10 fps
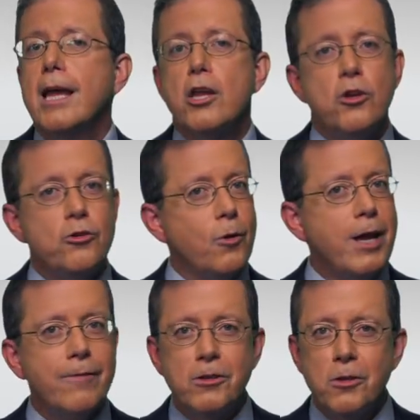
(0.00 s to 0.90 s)
You don't
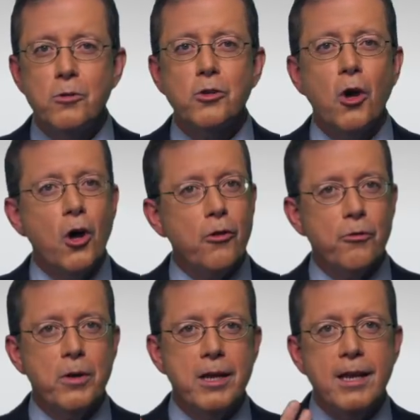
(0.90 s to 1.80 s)
have to use all
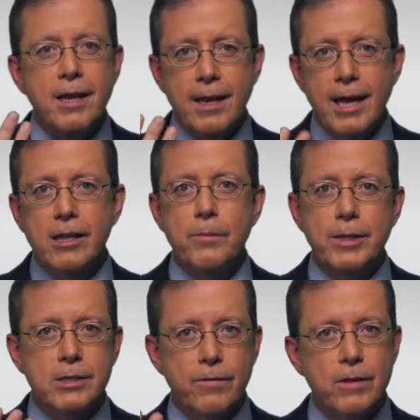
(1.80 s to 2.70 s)
three
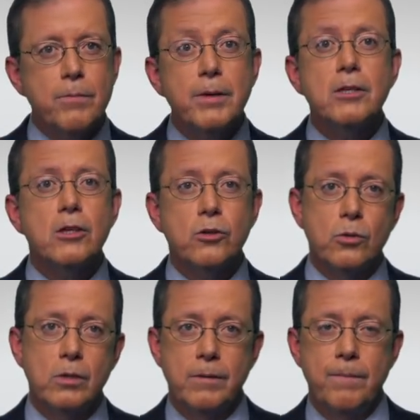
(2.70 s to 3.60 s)
elements of the opinion
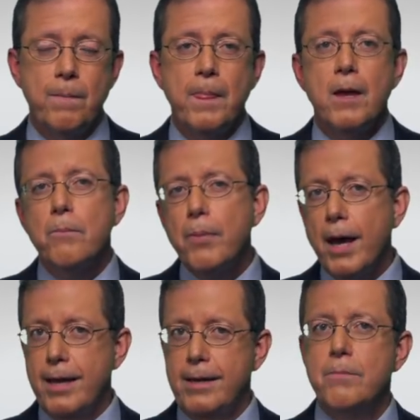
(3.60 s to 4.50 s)
tool,
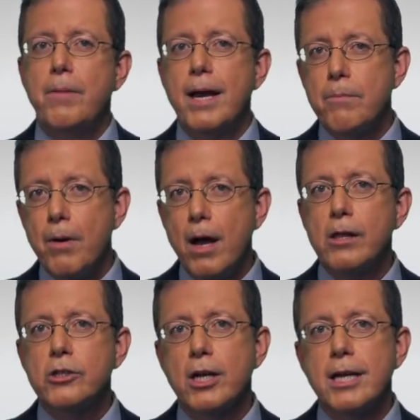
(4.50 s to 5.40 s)
but by
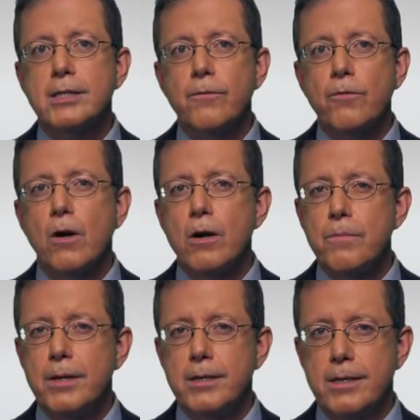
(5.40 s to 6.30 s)
apologizing for our
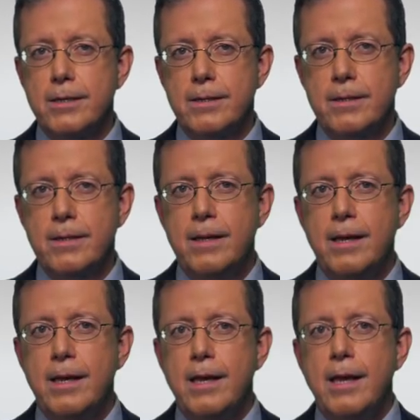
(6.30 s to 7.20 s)
opinion
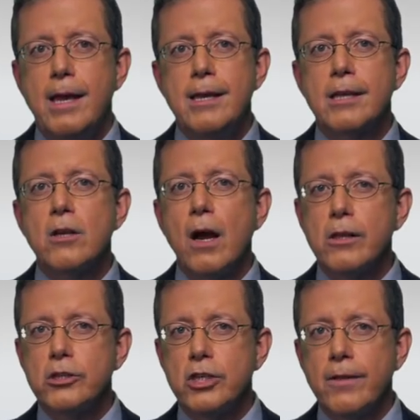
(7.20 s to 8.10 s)
and
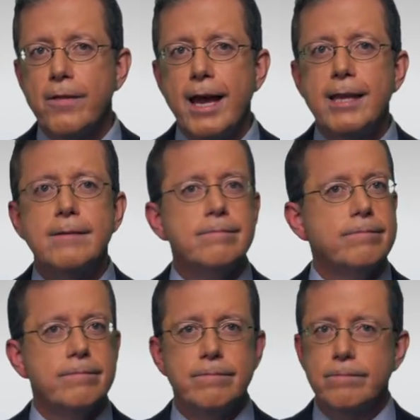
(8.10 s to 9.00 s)
acknowledging that
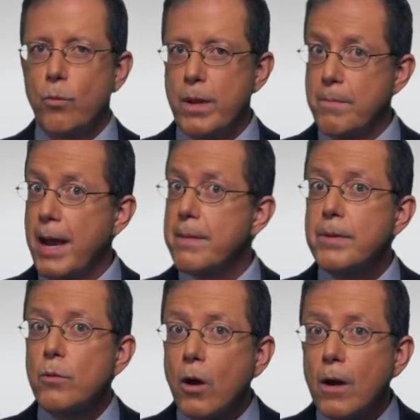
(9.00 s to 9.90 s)
we might
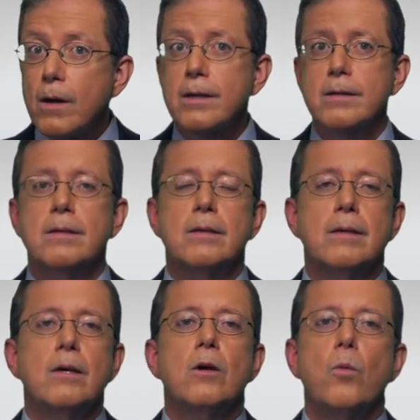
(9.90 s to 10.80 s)
be wrong,
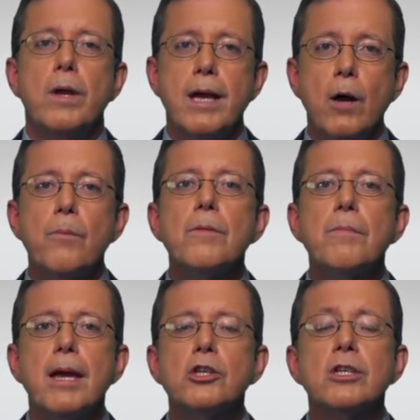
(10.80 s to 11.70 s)
we help the
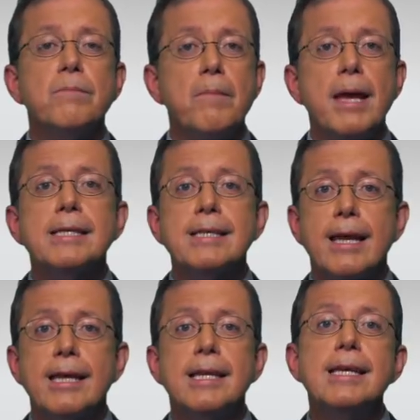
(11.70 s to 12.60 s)
patient
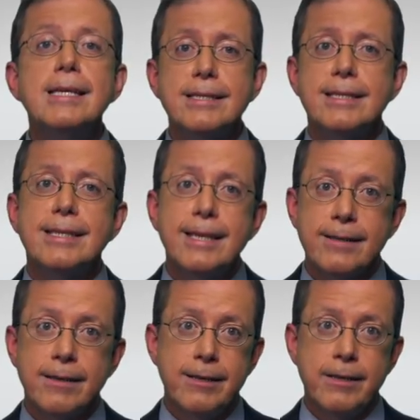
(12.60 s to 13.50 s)
maintain his
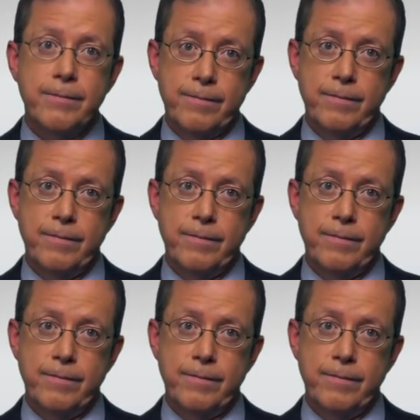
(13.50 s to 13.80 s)
dignity.